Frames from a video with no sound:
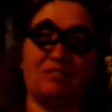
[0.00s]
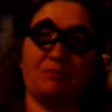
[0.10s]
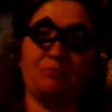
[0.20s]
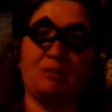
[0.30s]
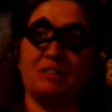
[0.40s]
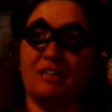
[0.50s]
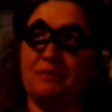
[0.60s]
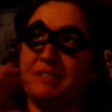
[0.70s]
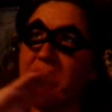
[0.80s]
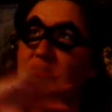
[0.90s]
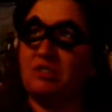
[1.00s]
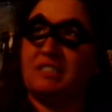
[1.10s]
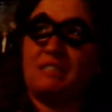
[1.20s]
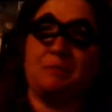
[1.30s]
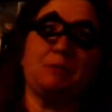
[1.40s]
but I would say
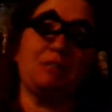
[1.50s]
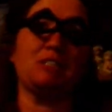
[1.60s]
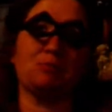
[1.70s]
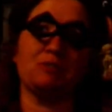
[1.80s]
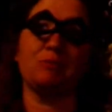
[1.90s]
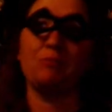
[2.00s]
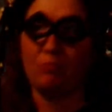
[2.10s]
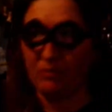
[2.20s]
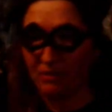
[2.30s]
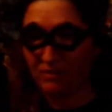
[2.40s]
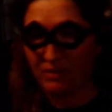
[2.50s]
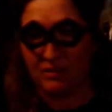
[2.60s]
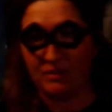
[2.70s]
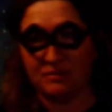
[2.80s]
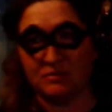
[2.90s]
Shazam's the best one.
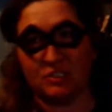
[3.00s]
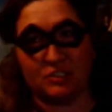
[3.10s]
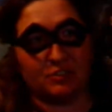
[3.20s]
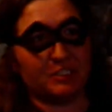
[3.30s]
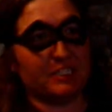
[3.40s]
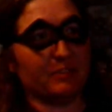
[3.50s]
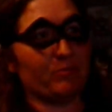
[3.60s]
So yeah.